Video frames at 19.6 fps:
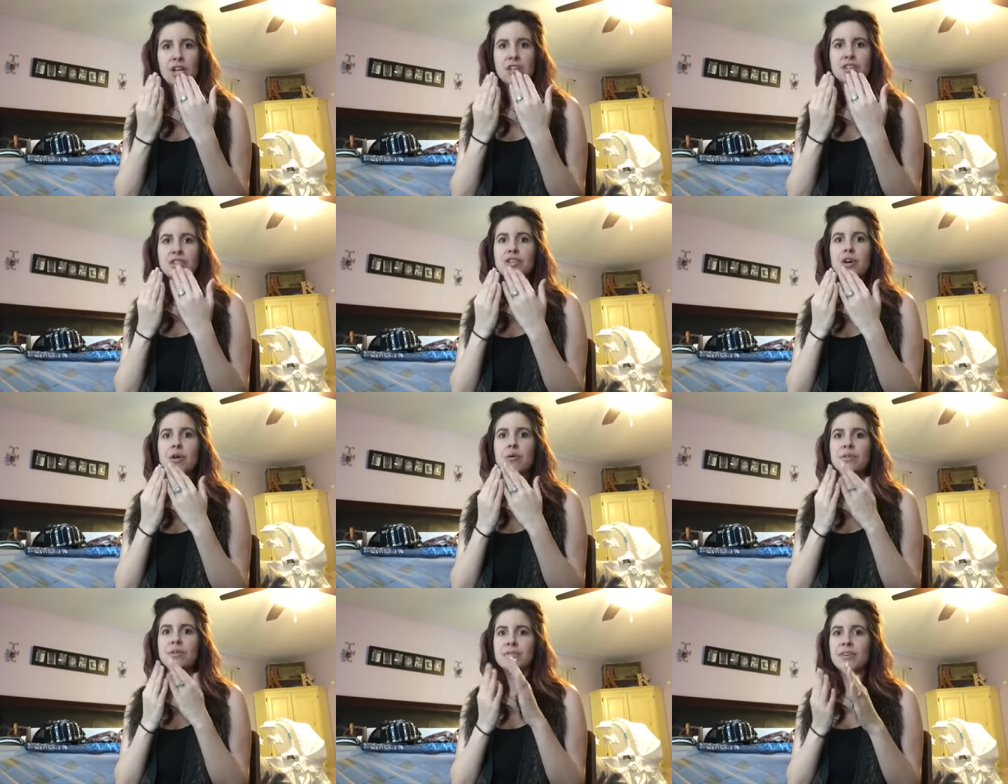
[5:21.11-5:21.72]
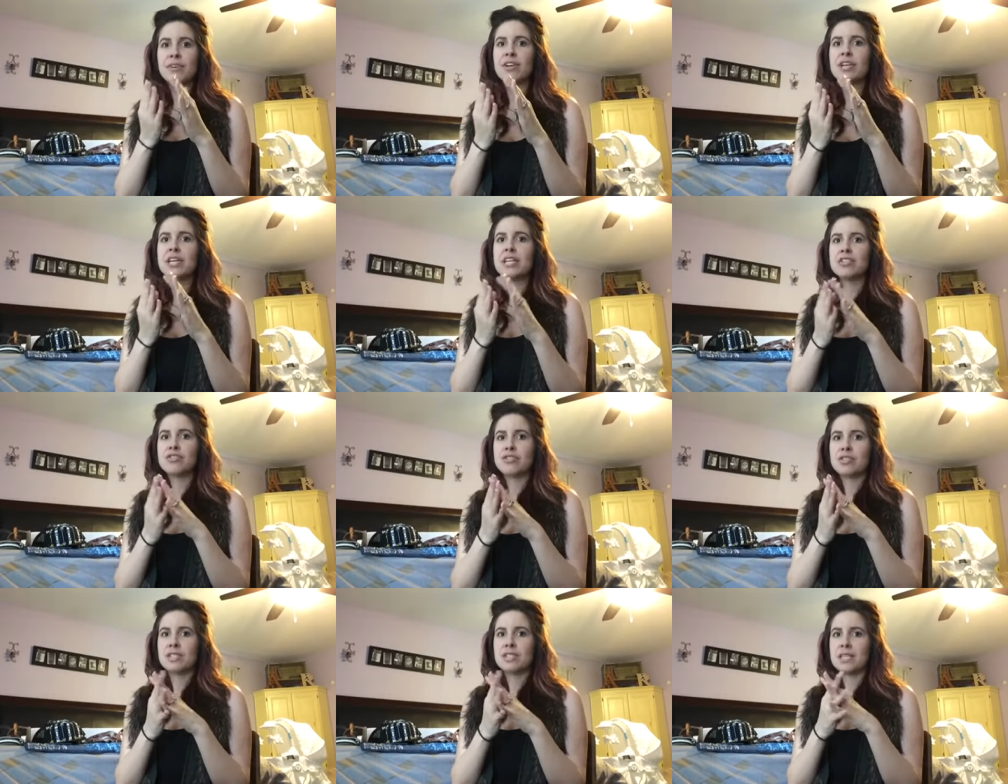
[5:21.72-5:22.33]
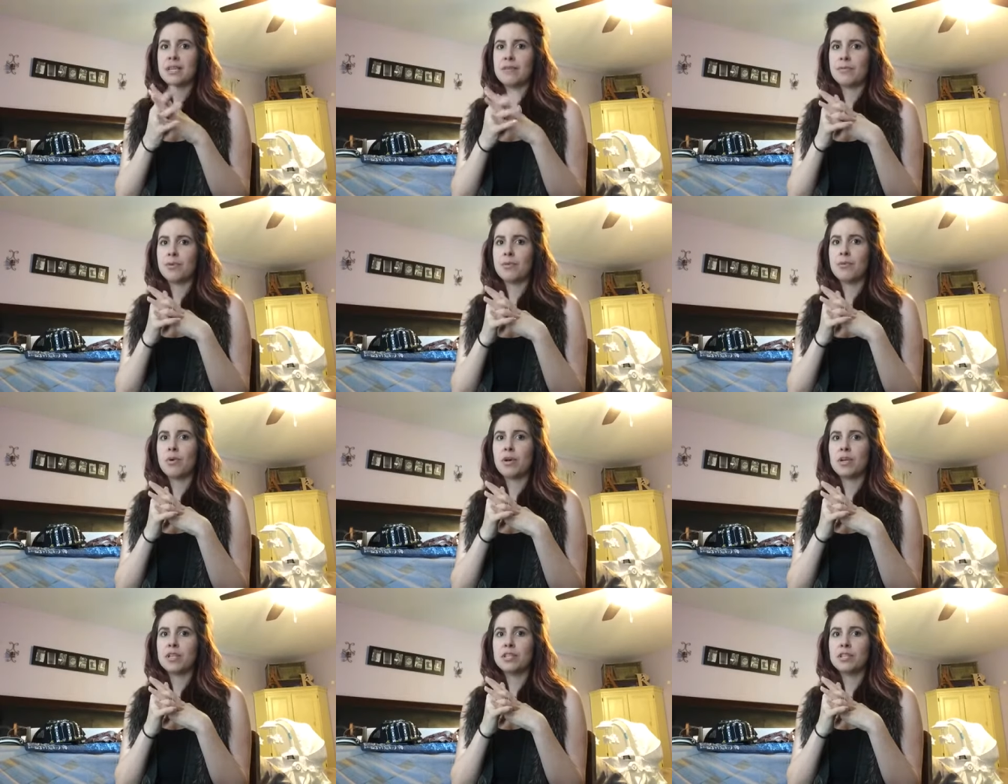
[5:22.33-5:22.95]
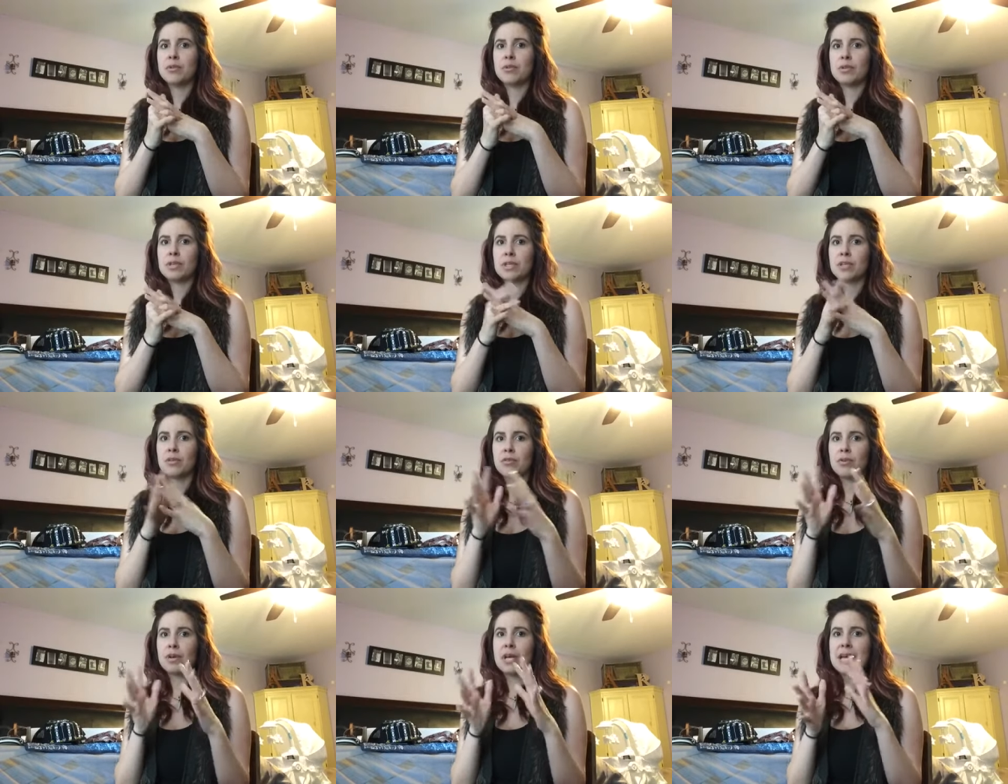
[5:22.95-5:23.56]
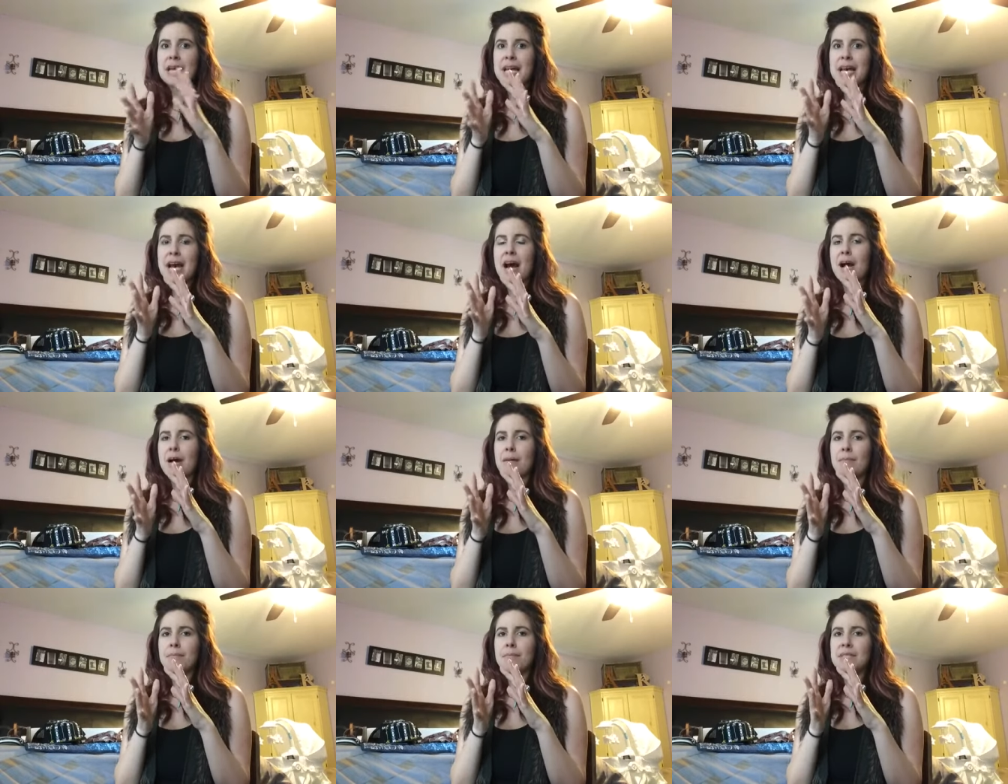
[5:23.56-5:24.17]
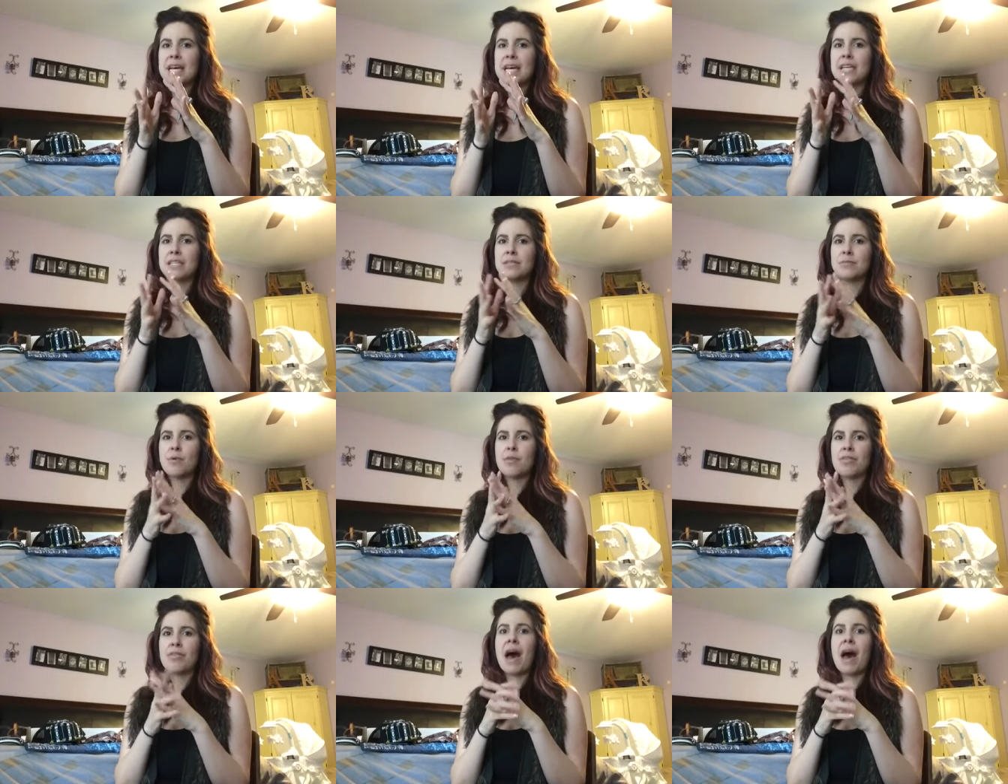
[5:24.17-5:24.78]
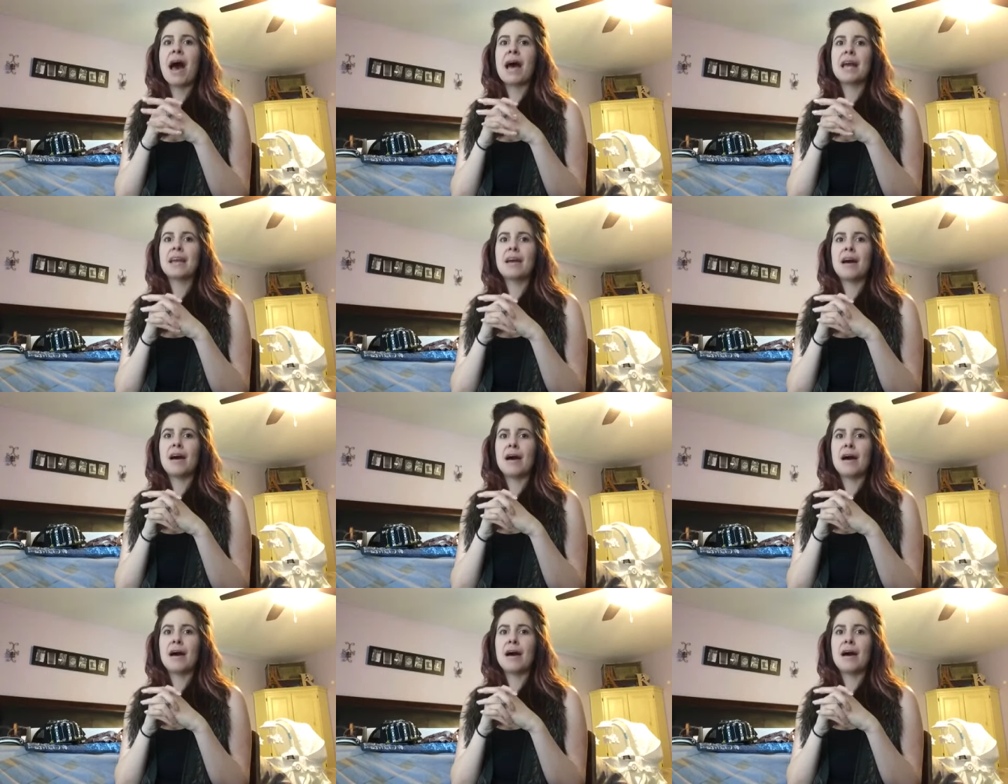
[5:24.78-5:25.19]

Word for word: So it's very interesting if you want to do a little test with that.